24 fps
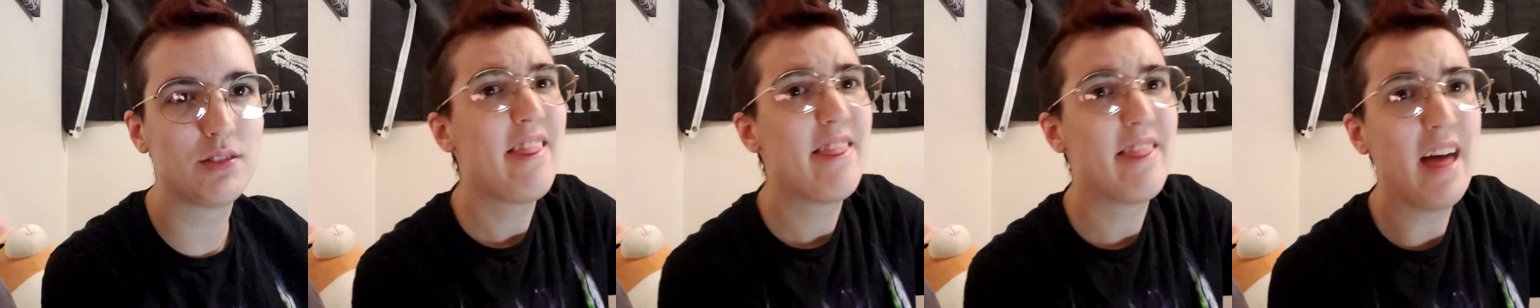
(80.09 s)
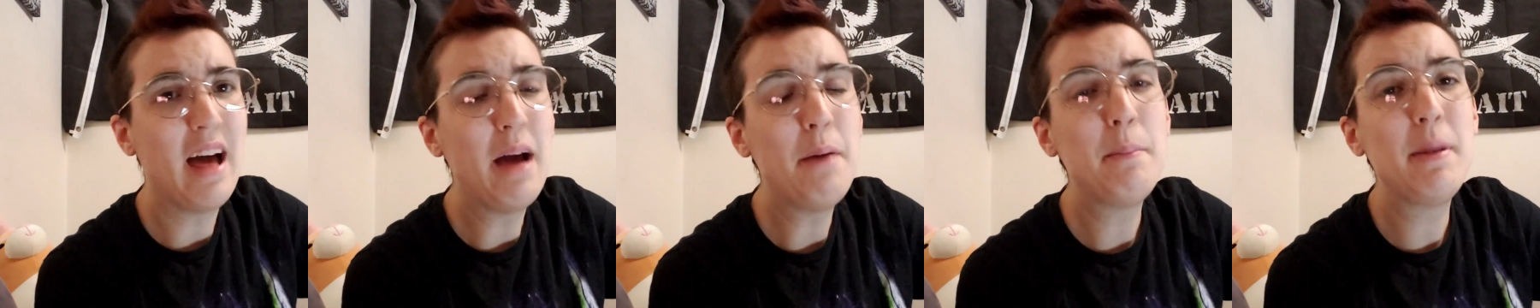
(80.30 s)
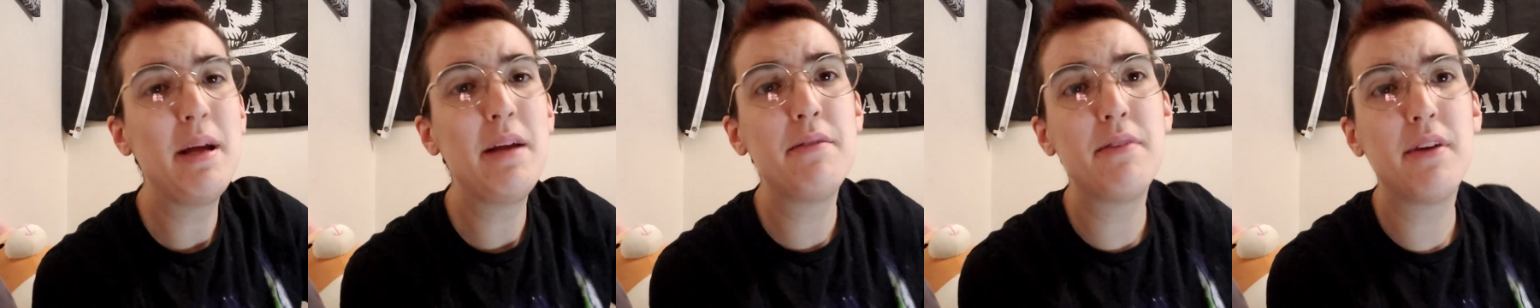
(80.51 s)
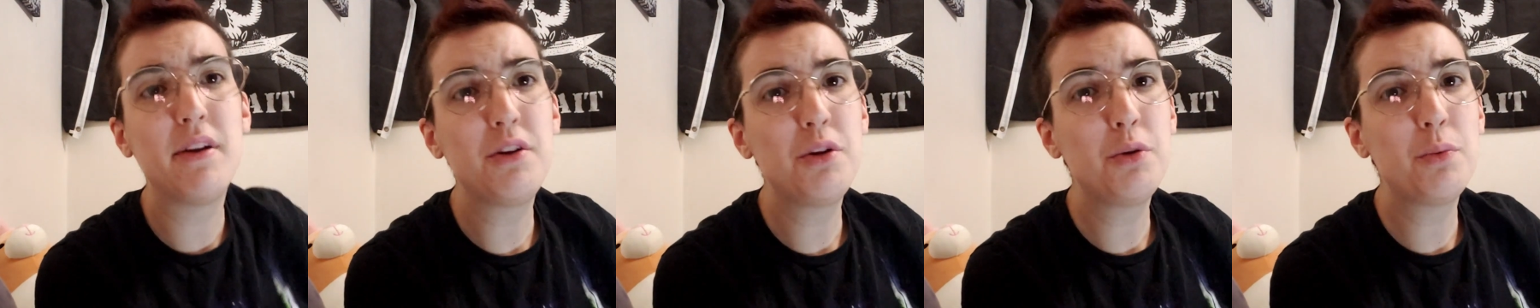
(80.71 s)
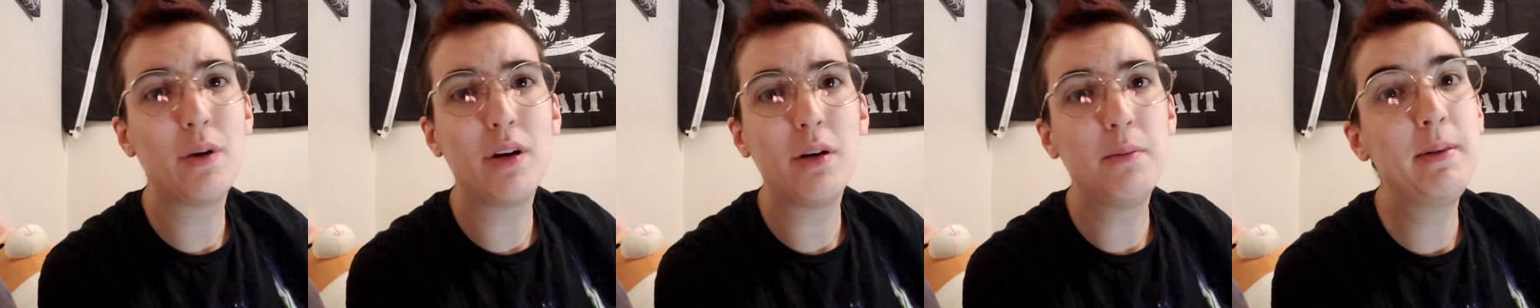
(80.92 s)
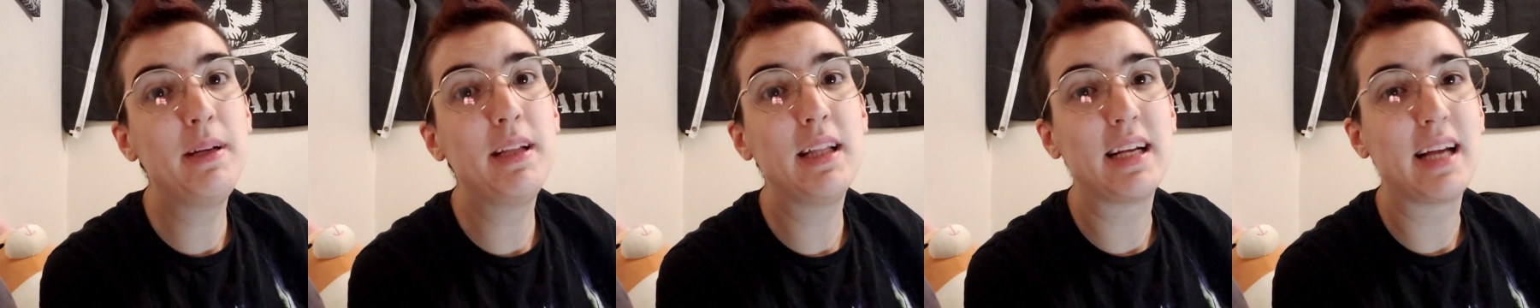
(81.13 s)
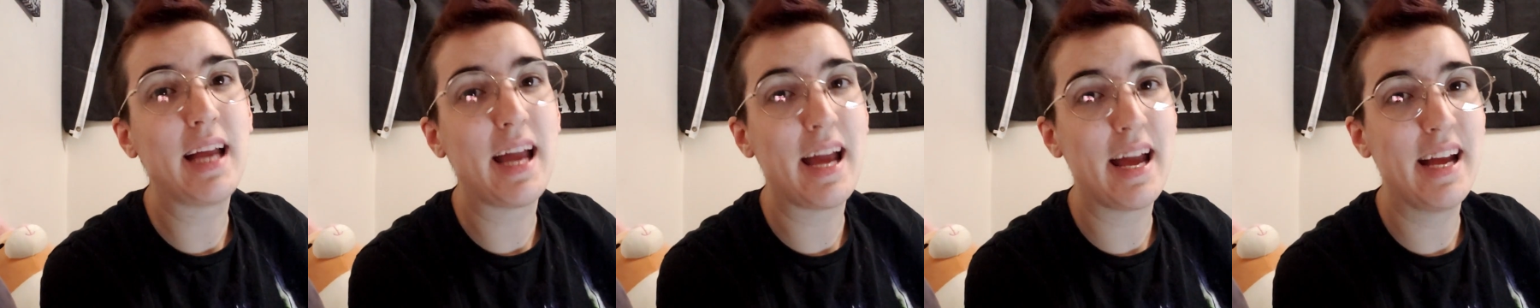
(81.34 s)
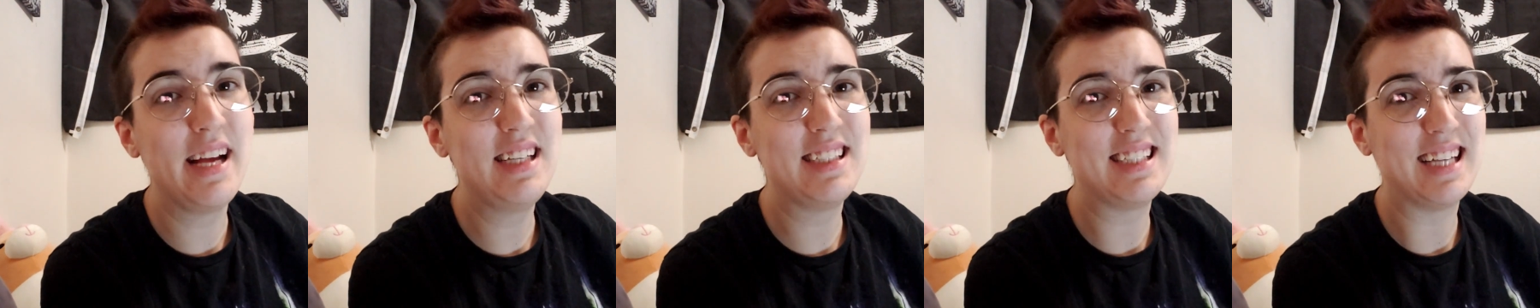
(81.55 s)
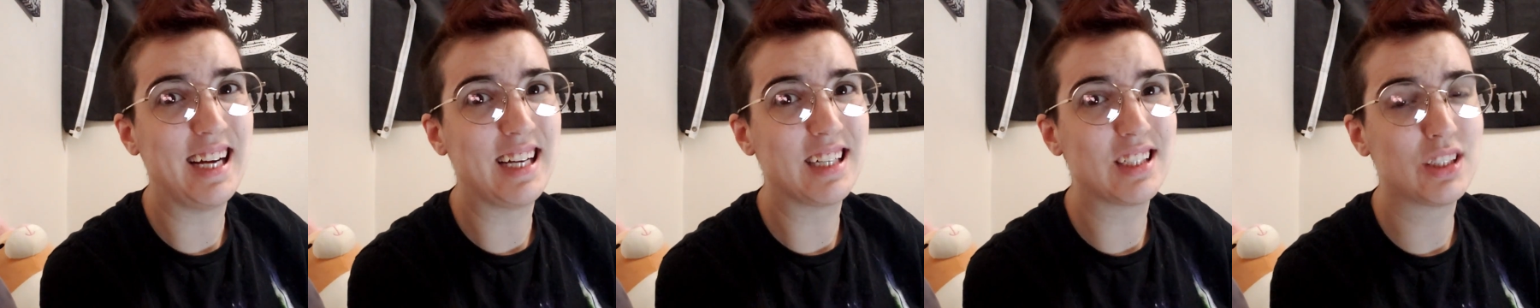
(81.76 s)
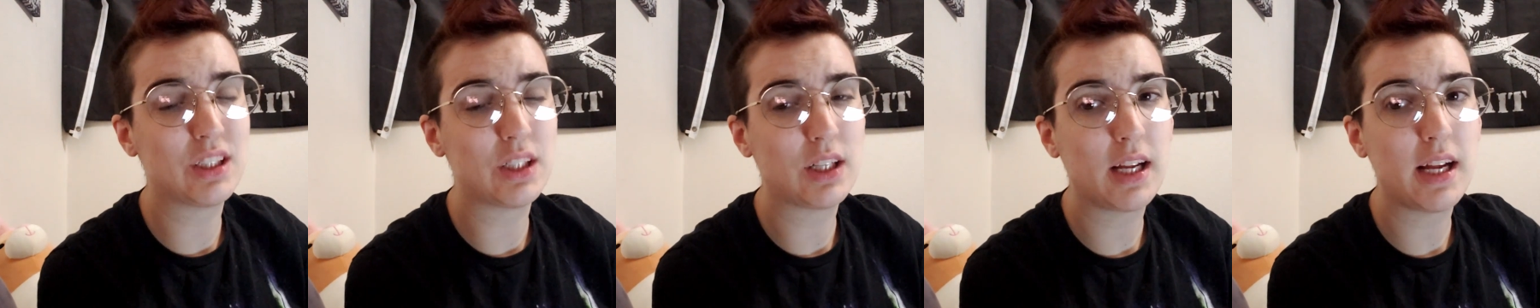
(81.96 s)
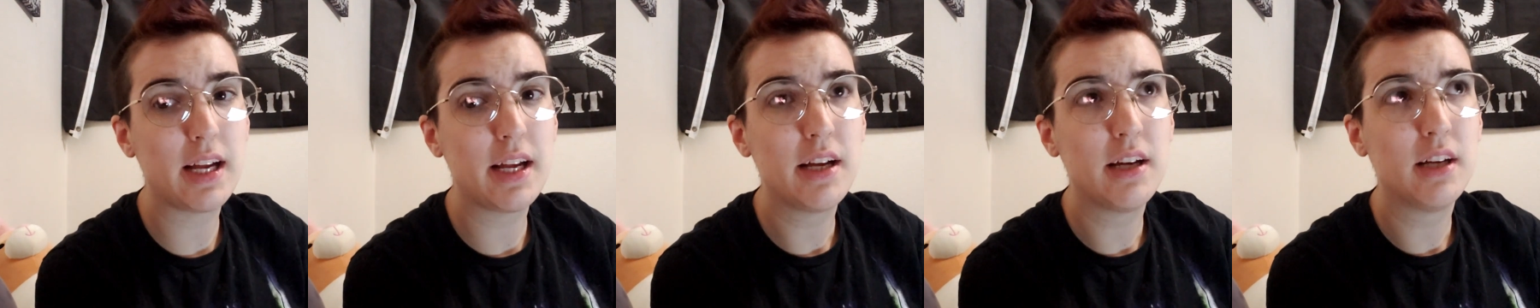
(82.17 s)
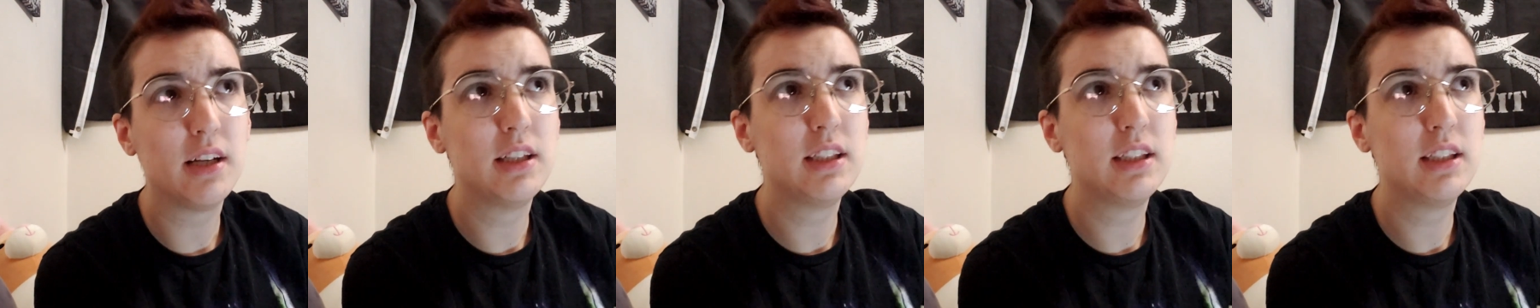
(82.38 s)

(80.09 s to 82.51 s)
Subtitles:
That may very well be the case, actually.